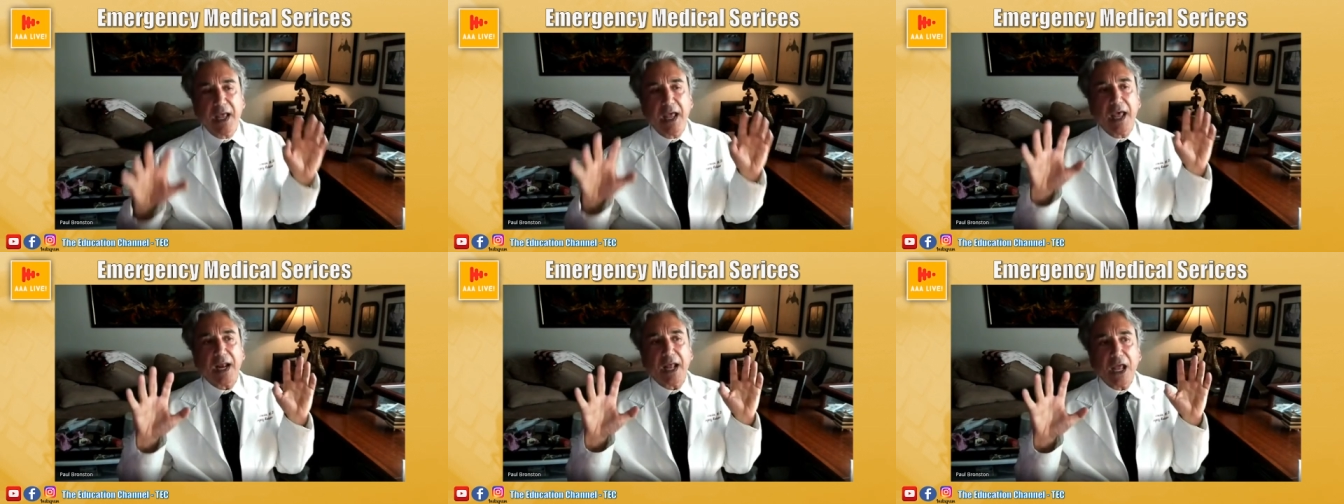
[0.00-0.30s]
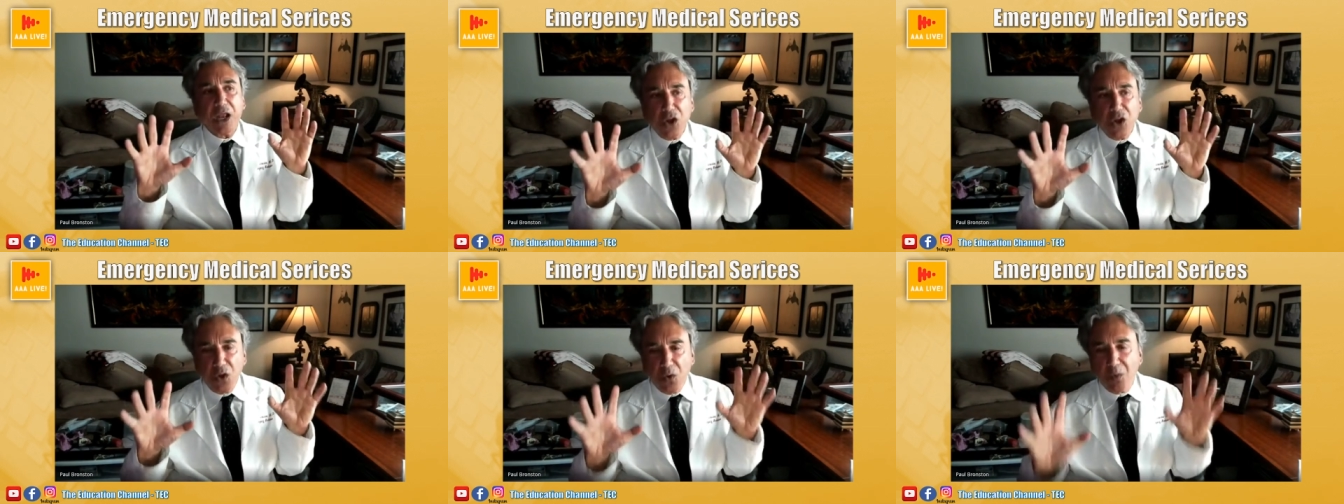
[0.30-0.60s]
and I
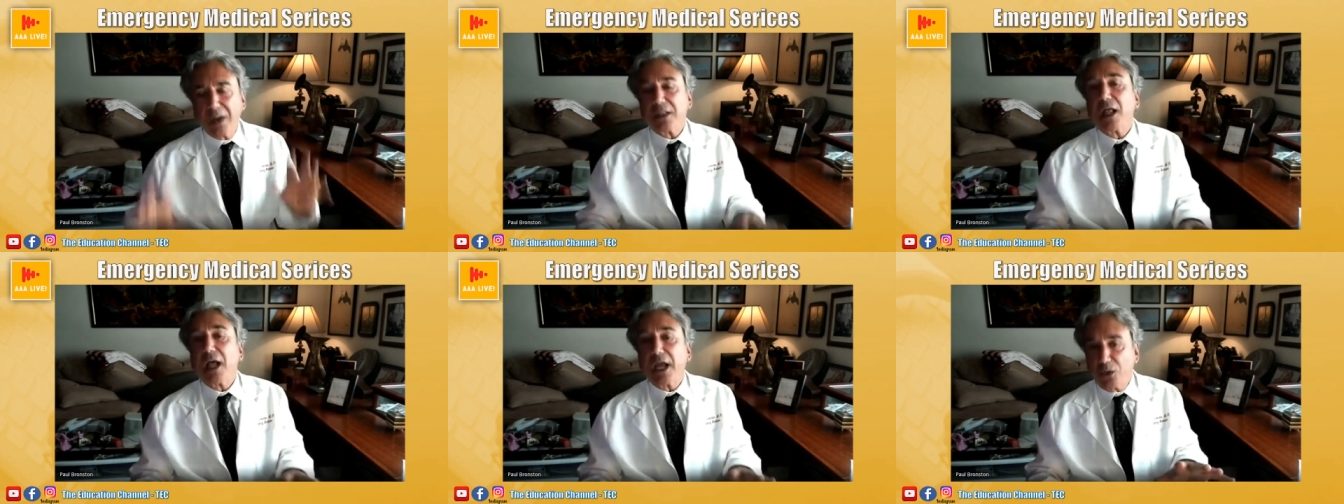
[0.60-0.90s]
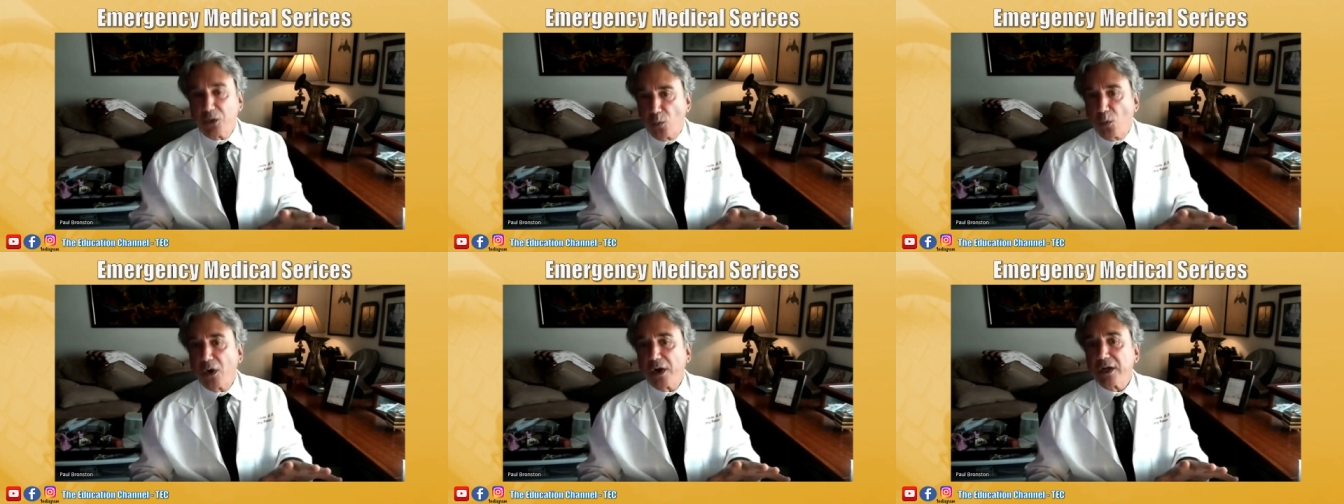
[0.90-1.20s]
knew I
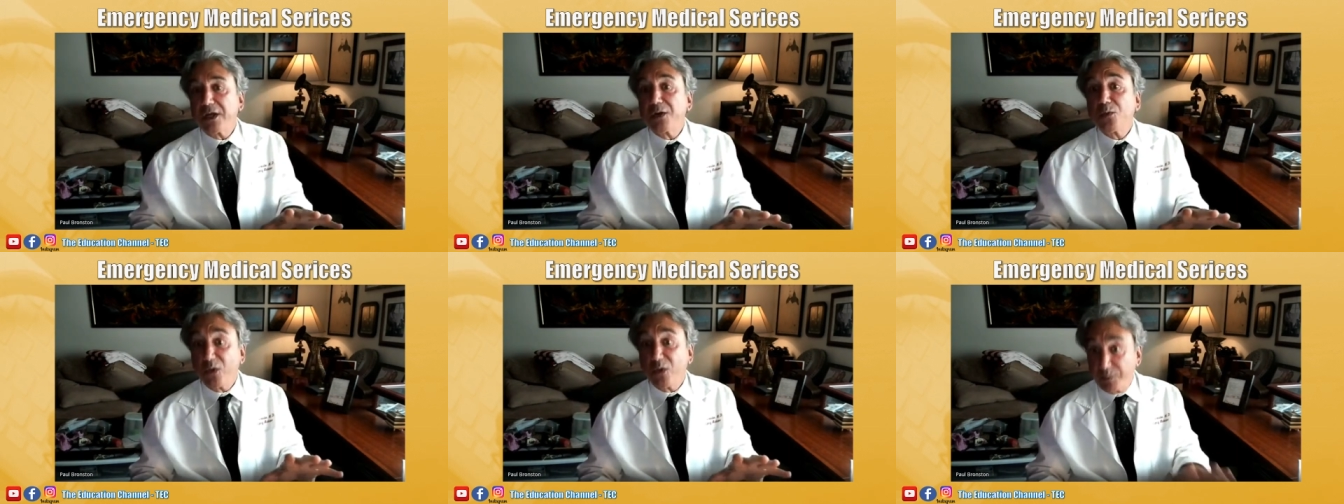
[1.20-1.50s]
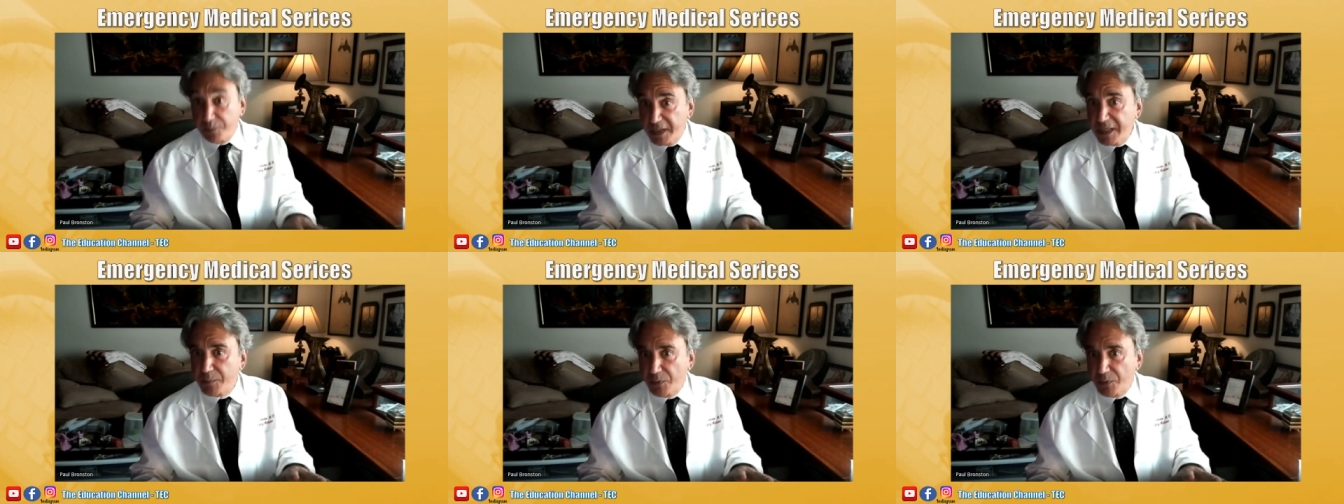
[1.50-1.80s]
liked working with
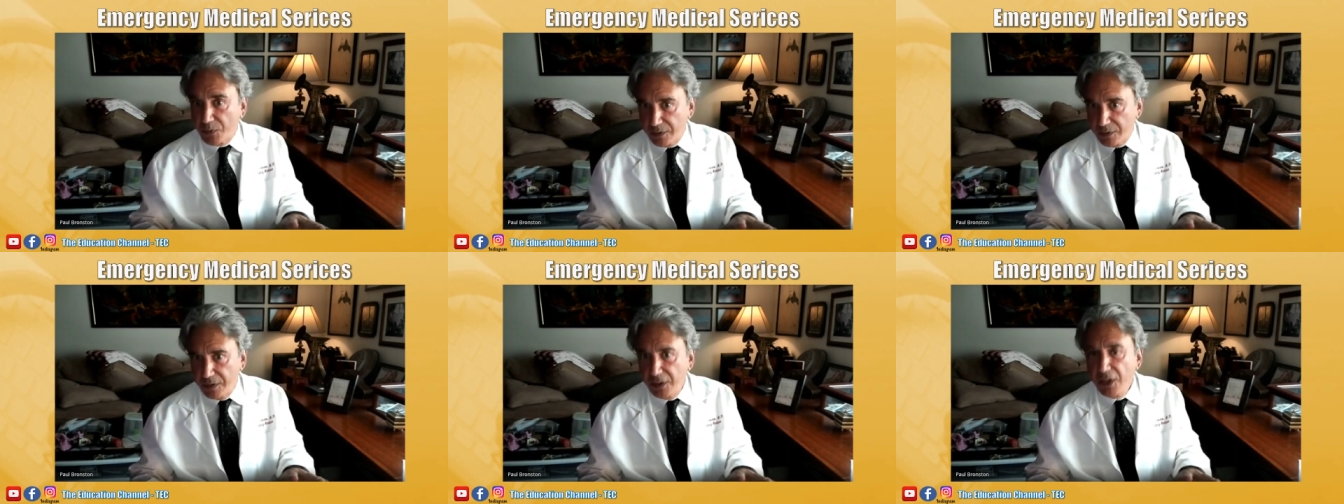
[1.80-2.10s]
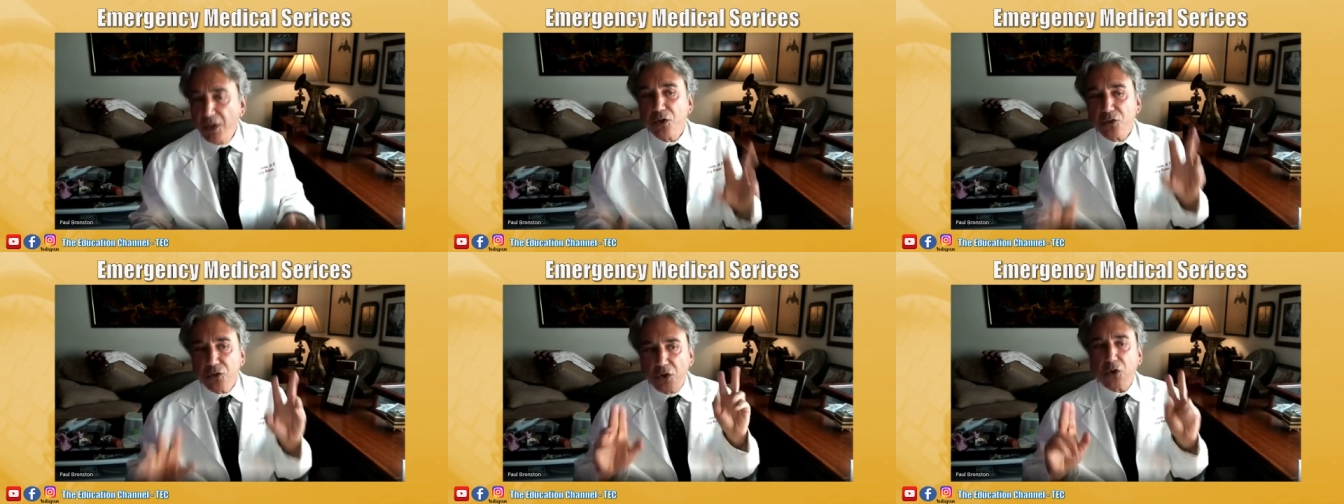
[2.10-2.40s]
people.
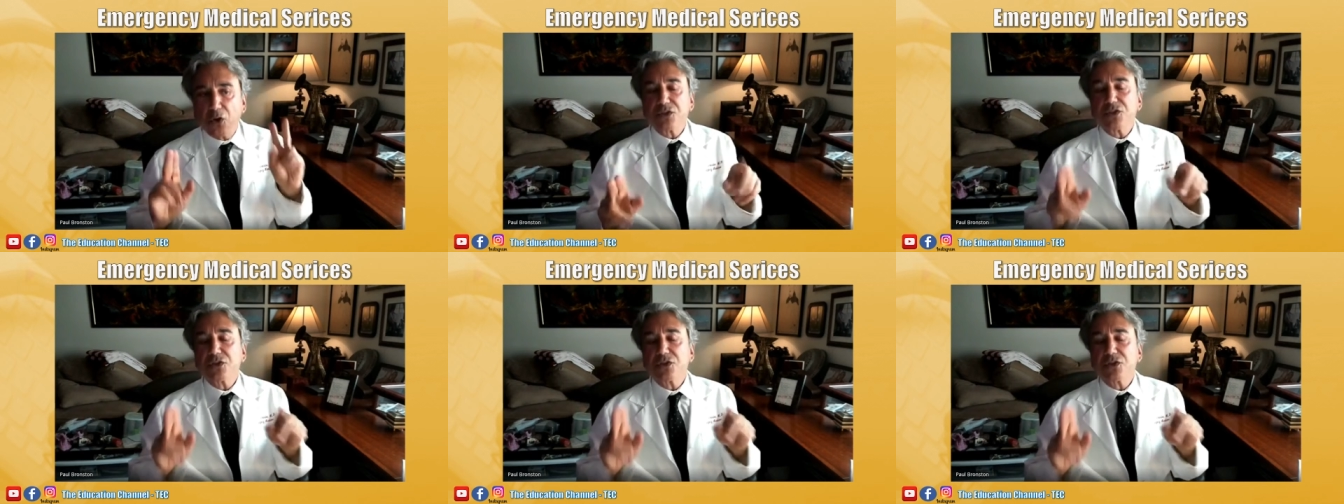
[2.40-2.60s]
Those